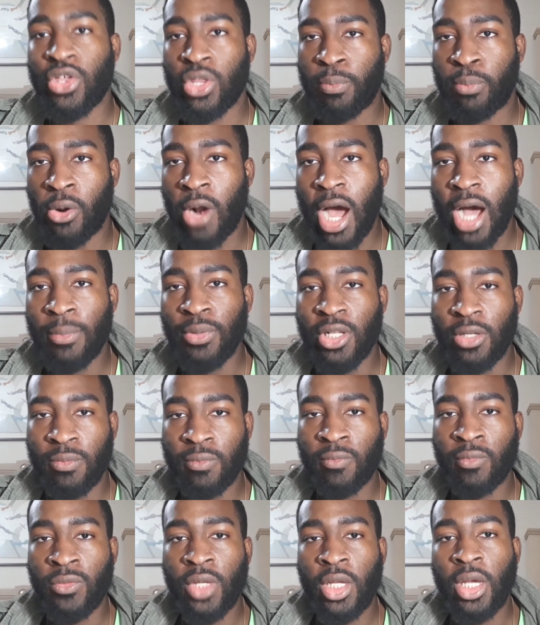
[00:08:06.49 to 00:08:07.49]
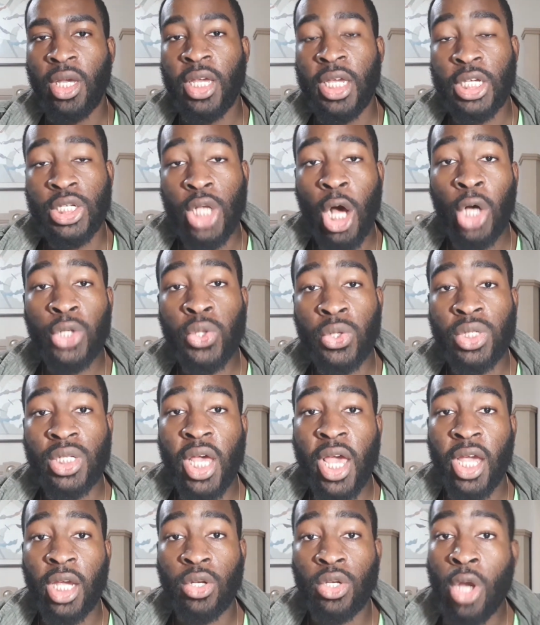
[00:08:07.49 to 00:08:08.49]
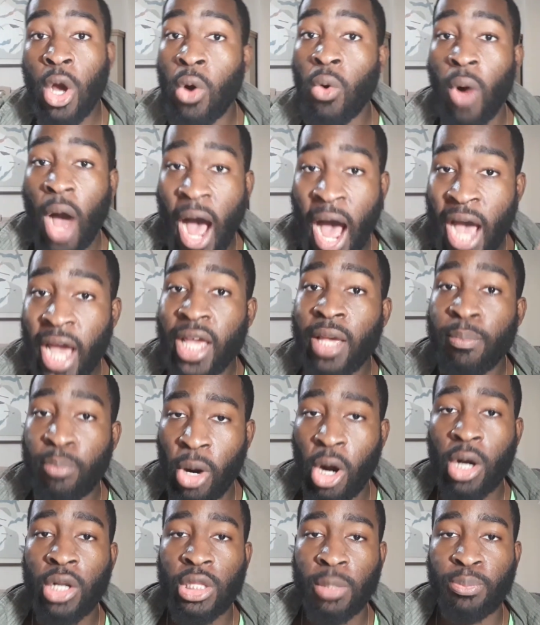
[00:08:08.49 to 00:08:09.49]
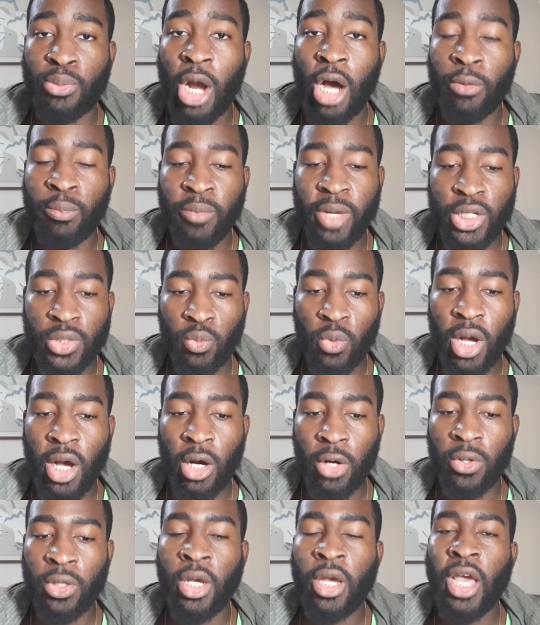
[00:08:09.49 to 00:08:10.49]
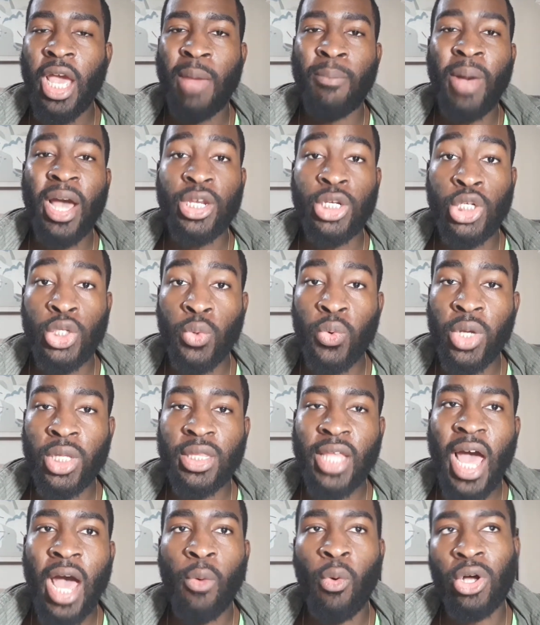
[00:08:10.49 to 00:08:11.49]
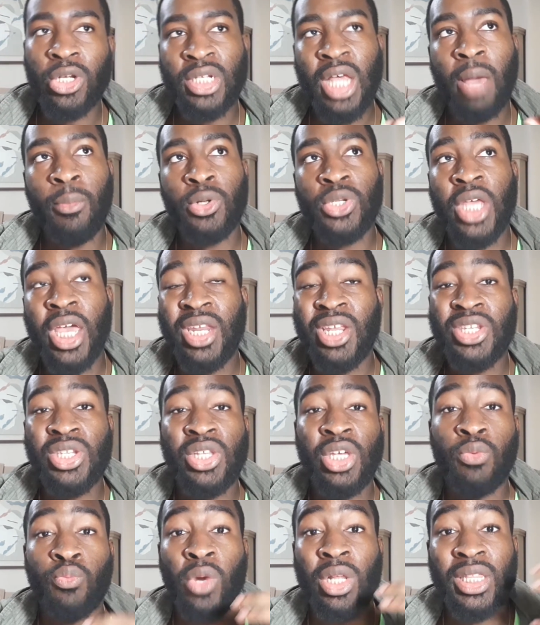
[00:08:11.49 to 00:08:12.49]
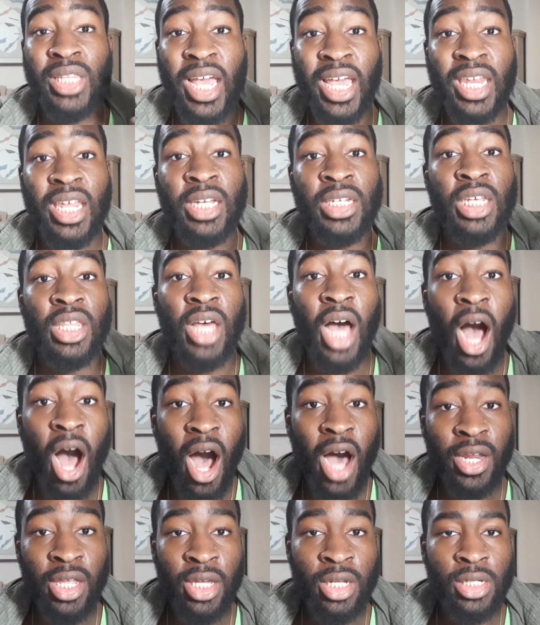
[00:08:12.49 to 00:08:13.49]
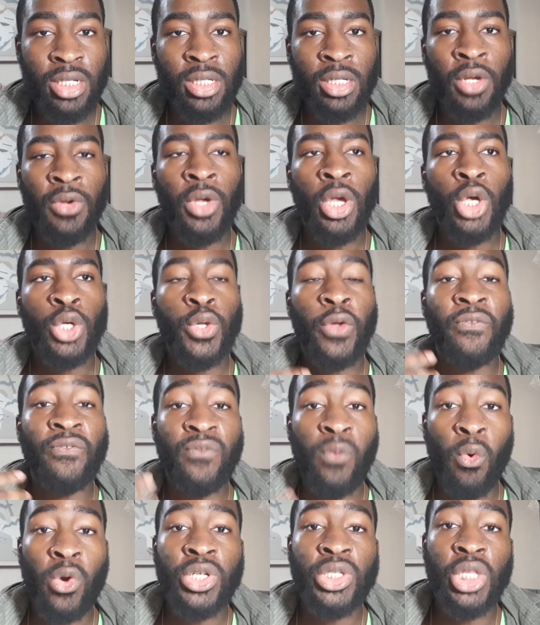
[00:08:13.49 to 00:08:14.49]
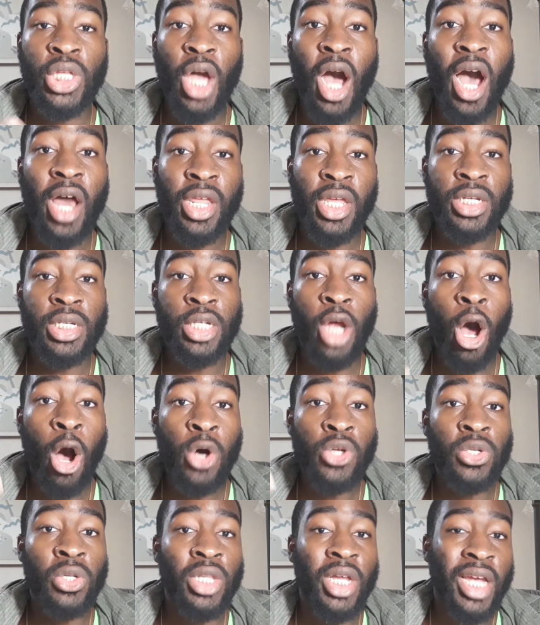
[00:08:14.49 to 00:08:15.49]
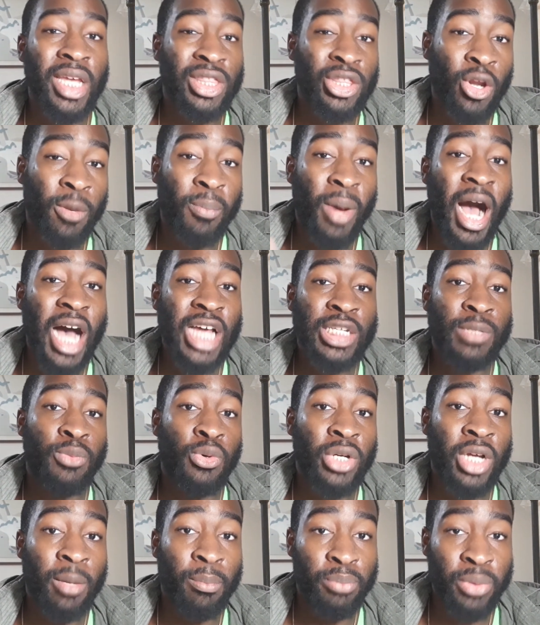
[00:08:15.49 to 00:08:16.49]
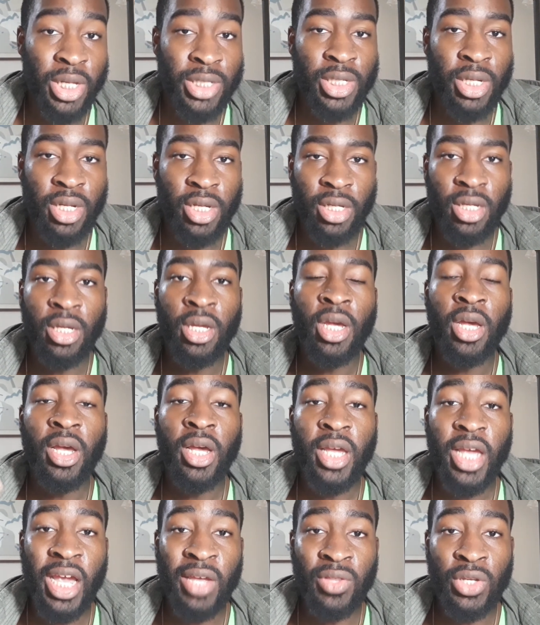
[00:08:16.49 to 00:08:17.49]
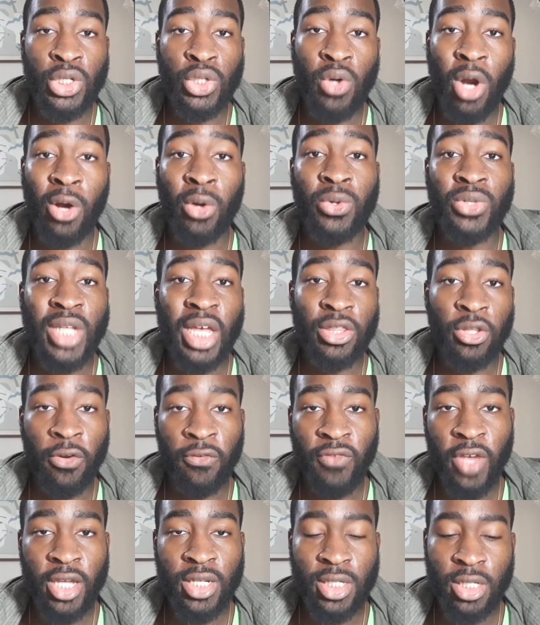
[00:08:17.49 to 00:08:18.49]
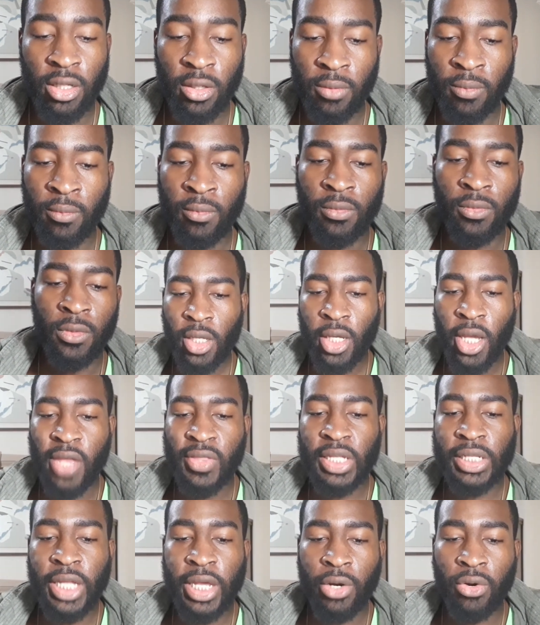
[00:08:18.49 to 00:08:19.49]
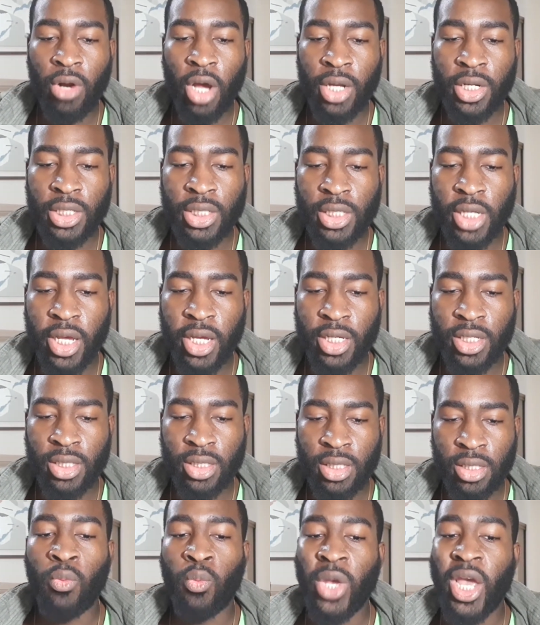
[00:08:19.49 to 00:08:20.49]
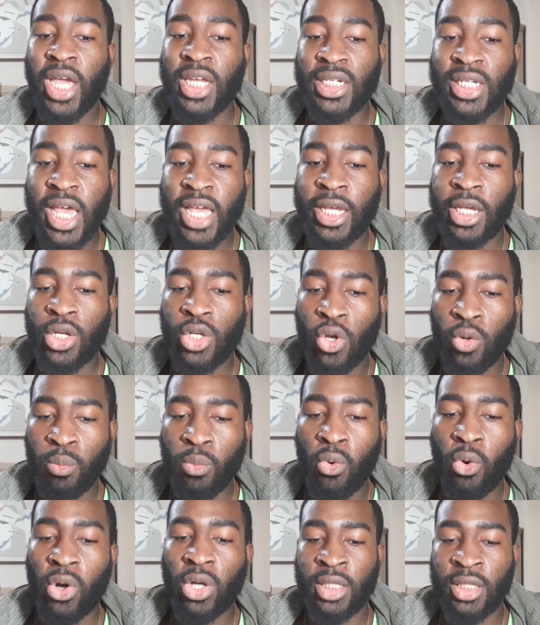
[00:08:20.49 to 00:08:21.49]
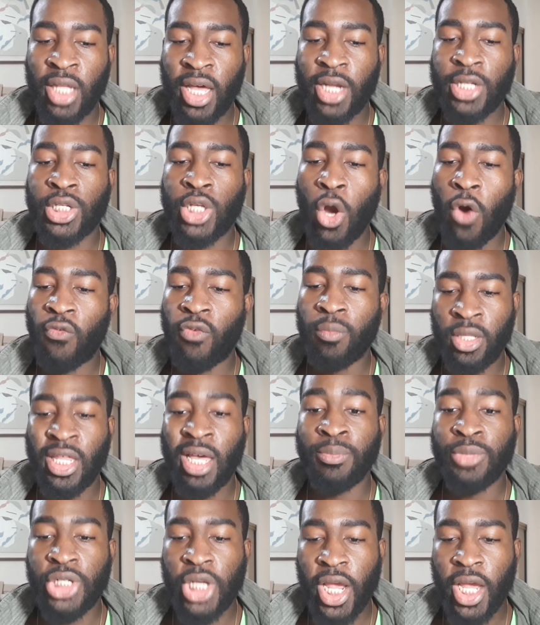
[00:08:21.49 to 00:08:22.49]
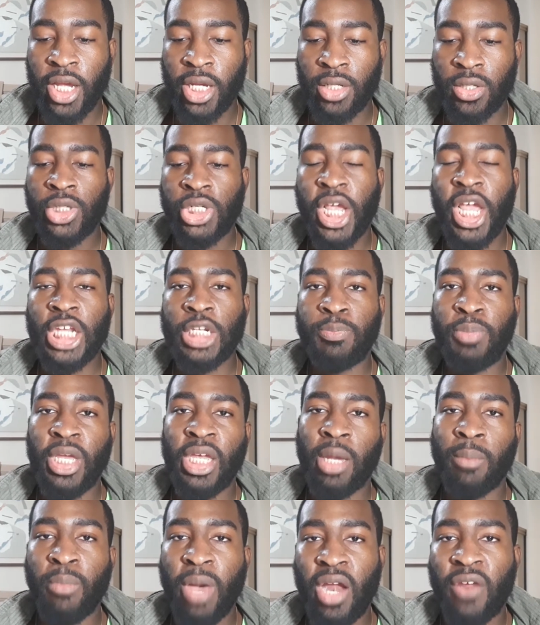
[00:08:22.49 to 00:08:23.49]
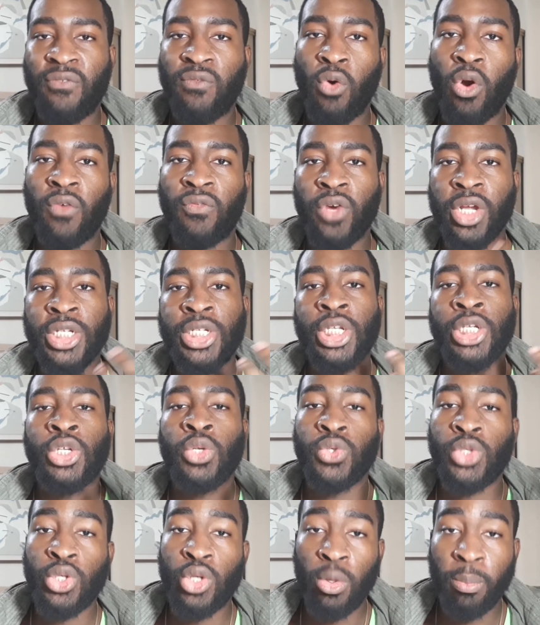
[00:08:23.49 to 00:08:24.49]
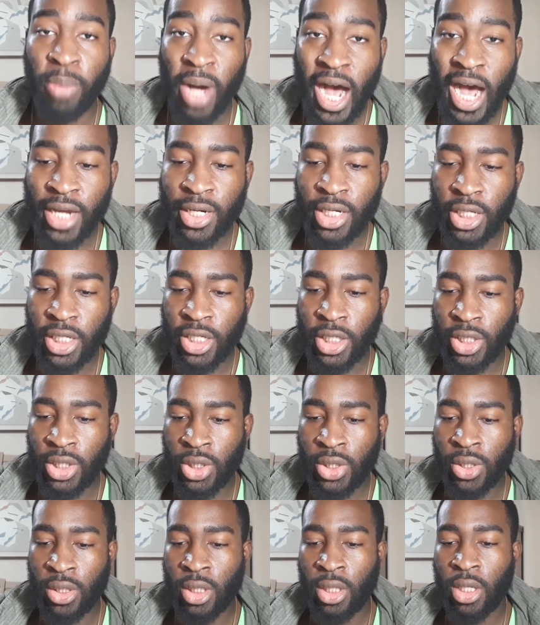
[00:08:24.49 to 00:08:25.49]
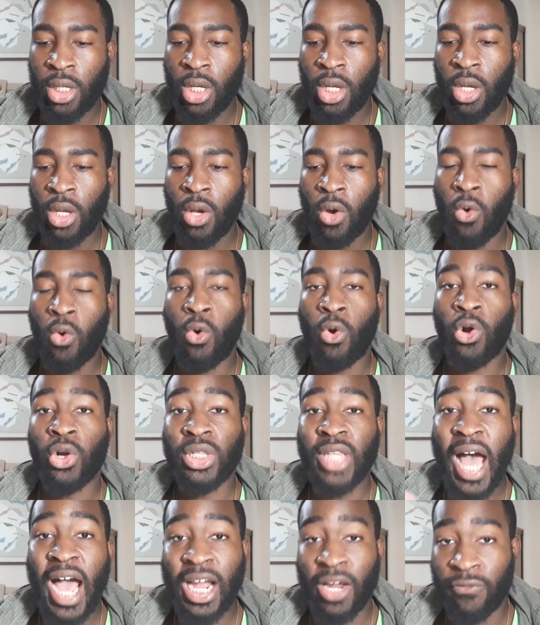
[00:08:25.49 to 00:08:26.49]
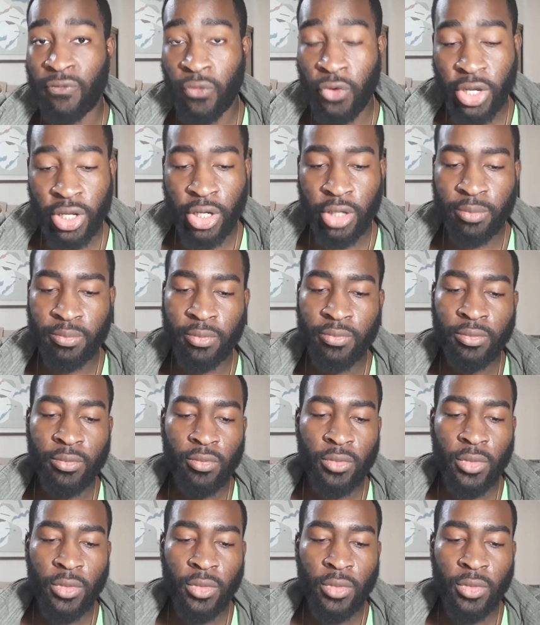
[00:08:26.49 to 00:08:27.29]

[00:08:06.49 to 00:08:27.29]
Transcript: the problem. He's also saying, No, I am part of the problem as well. And by doing that while simultaneously relating to the audience, you force the audience to also look at their possible complicity in the struggles that they're facing. And then later on, he says, We ain't taking no more, let us go from them chain. Chains being a metaphor for institutional bondage or lack of freedom.